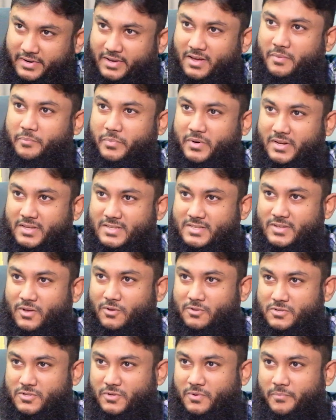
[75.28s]
companies
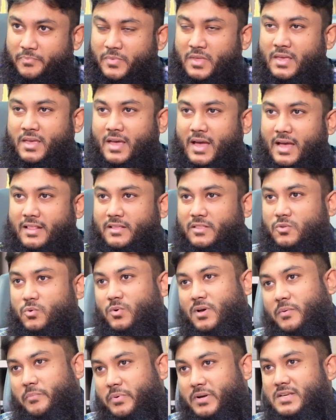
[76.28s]
also. And the two
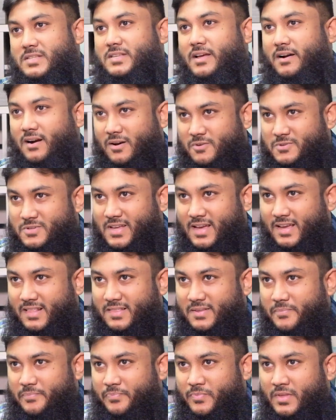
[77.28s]
companies are outside.
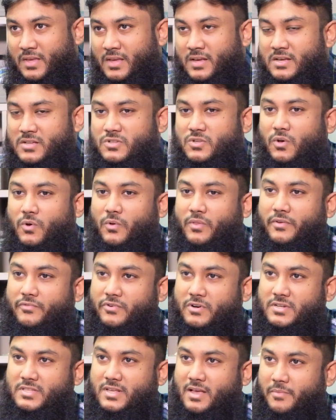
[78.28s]
So the
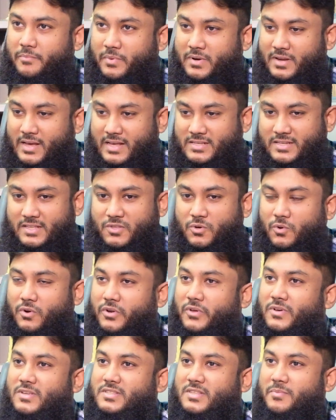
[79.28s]
first company, as I told
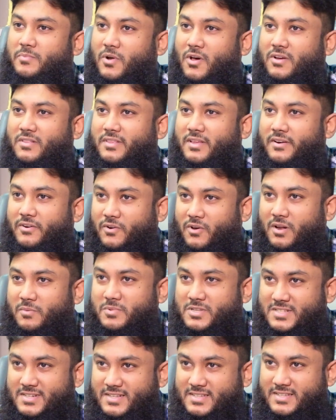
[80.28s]
you, is the Blockten Royal
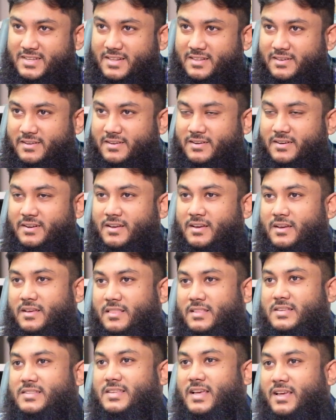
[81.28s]
Business Center.
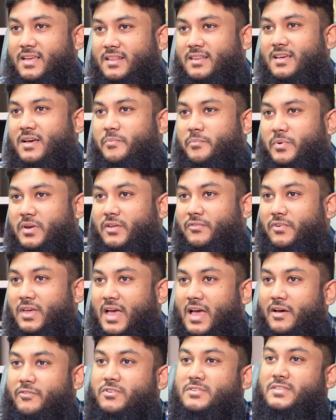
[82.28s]
The second company we
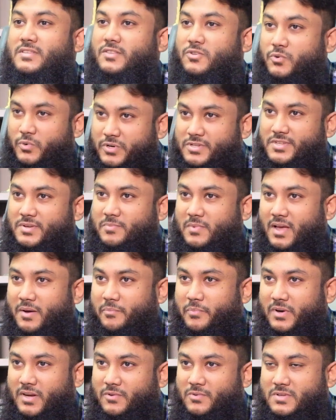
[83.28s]
have is a tourism
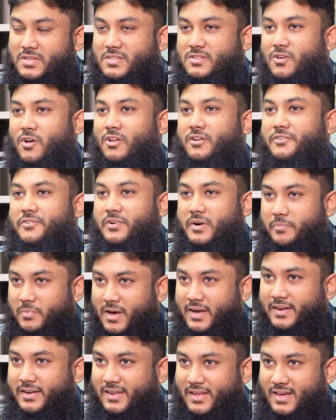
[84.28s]
company, which is called Trip
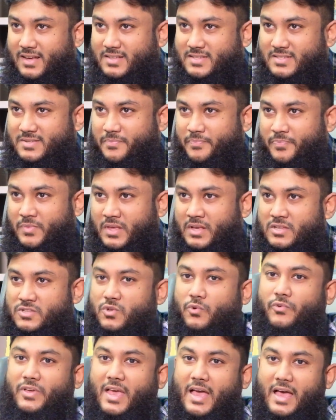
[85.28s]
Ideas.
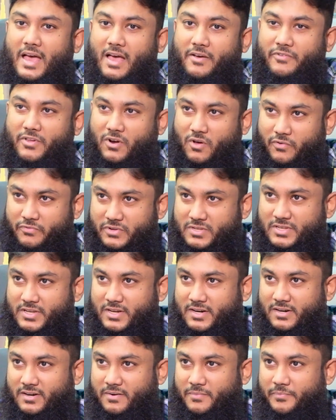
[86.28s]
So we have an office
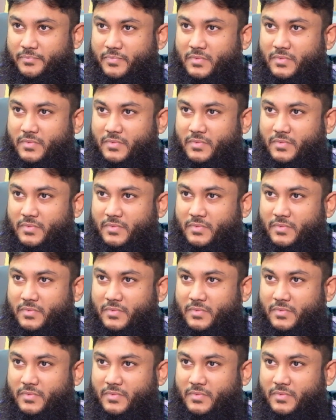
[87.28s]
here